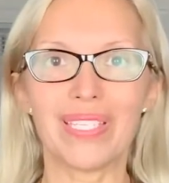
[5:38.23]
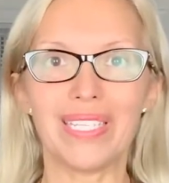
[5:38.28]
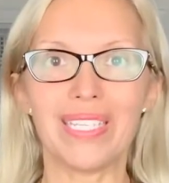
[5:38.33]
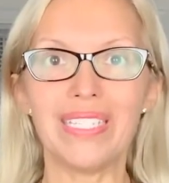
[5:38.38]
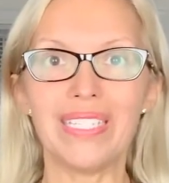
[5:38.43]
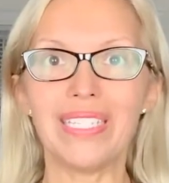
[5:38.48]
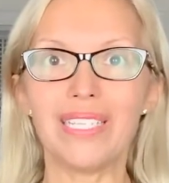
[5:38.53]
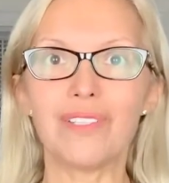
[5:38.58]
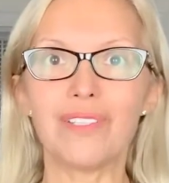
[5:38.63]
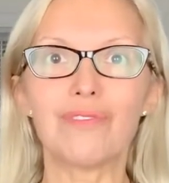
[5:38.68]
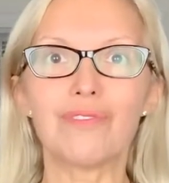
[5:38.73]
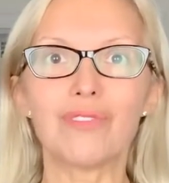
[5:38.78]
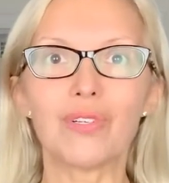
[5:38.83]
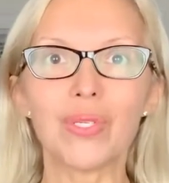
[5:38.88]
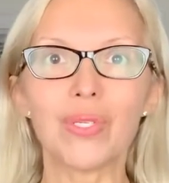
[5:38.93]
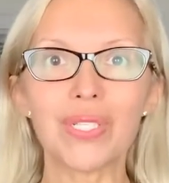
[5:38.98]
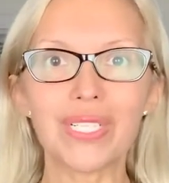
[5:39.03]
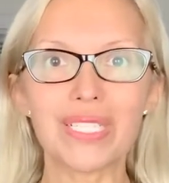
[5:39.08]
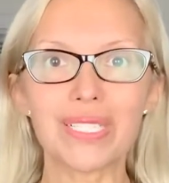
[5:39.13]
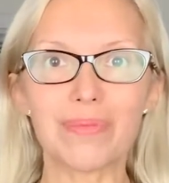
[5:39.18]
In the
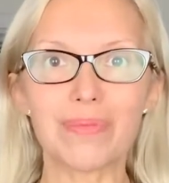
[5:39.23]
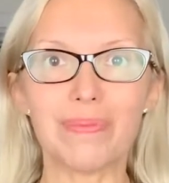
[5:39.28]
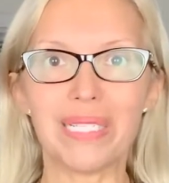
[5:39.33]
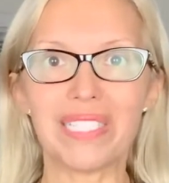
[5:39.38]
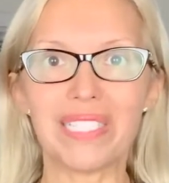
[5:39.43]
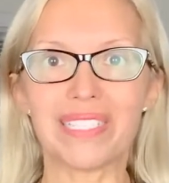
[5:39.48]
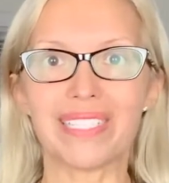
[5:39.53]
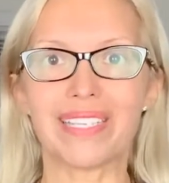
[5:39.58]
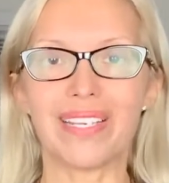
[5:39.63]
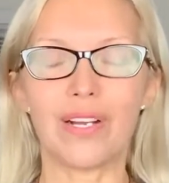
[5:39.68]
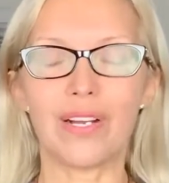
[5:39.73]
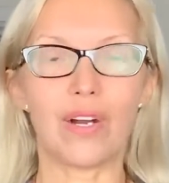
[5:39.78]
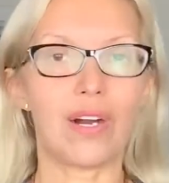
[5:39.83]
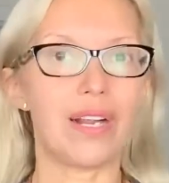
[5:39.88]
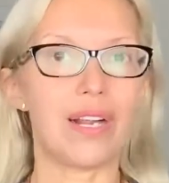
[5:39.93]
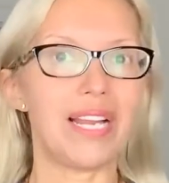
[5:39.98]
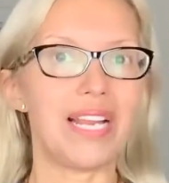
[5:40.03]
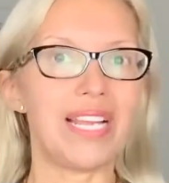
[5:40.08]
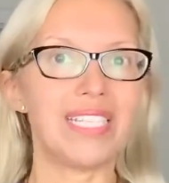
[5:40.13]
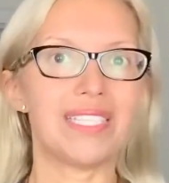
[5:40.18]
advertisements,
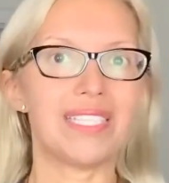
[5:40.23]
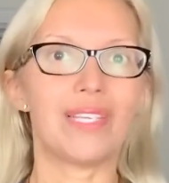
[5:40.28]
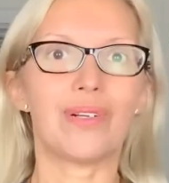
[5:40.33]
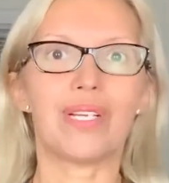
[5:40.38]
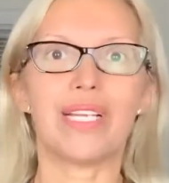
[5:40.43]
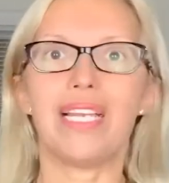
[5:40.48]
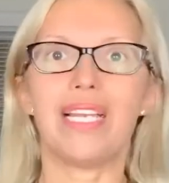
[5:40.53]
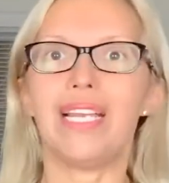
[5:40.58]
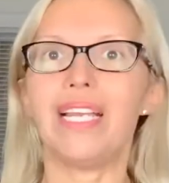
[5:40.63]
is there